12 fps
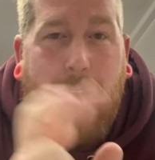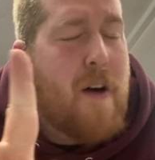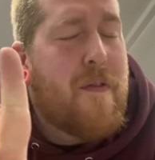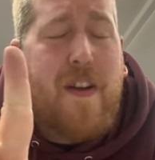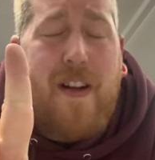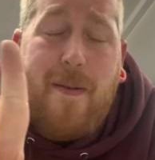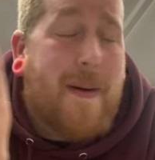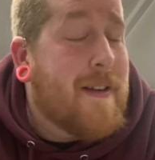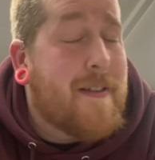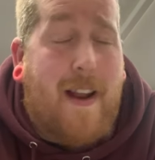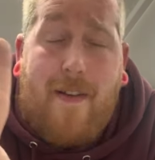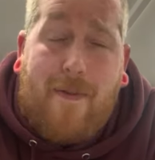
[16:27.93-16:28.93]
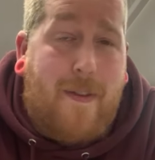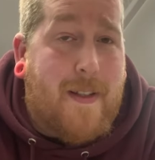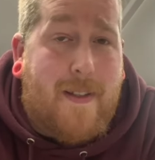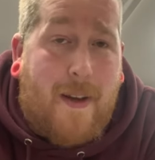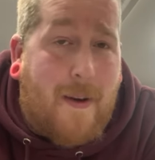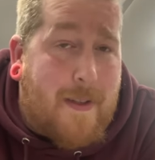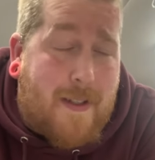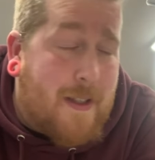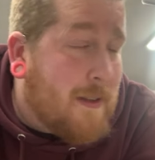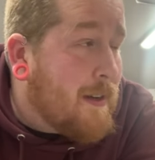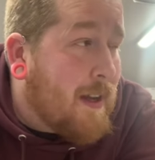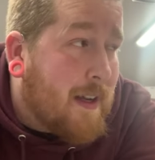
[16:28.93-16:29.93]
I'll fill you in on everything that's going
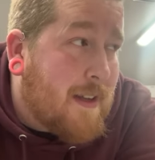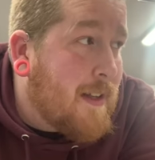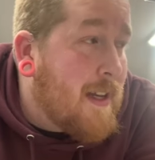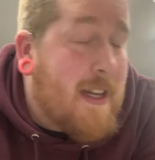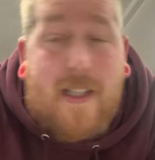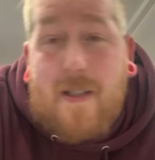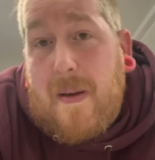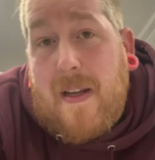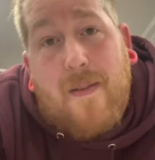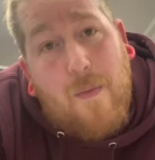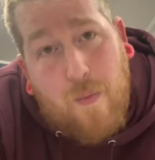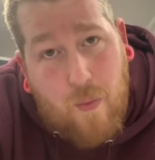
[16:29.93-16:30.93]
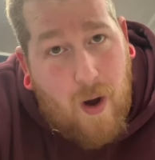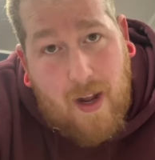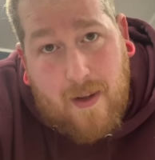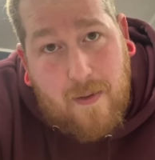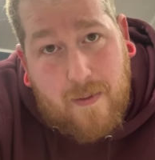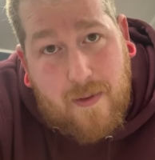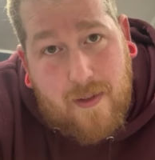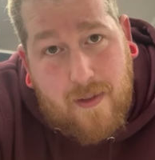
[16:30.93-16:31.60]
soon. Like, it's been wild.